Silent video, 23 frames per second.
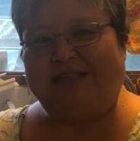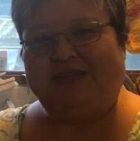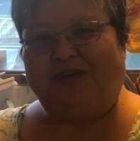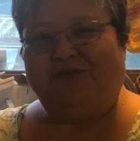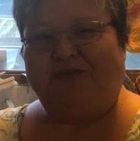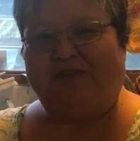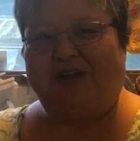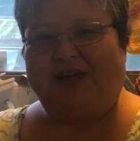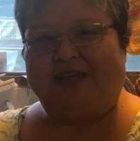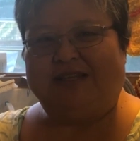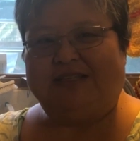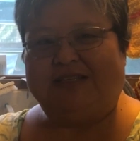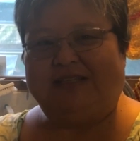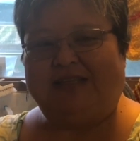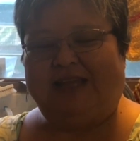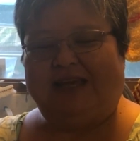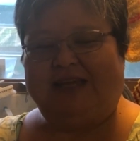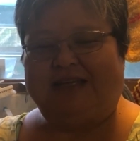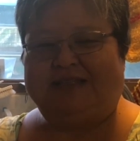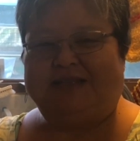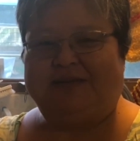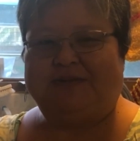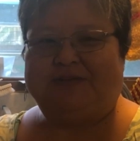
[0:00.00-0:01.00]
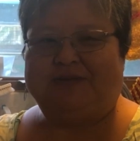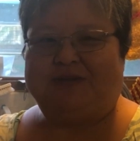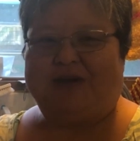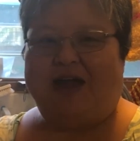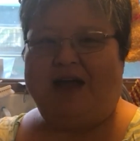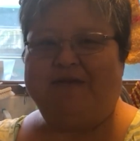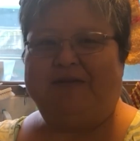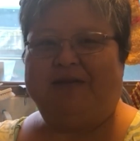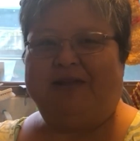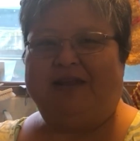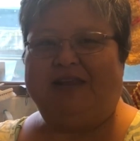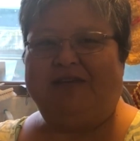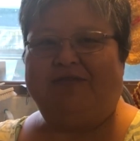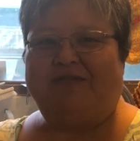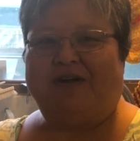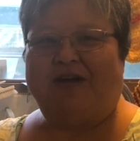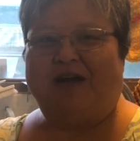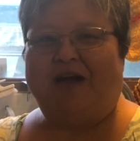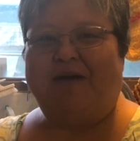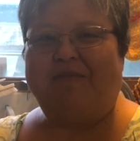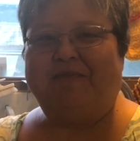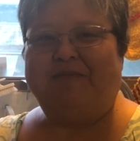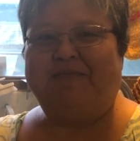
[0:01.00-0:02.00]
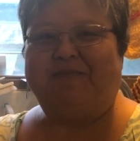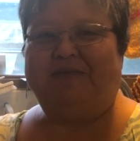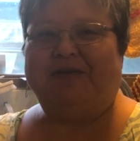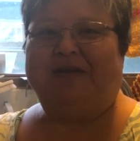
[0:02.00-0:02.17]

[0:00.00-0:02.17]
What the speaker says: Don't forget to like, subscribe, and leave a comment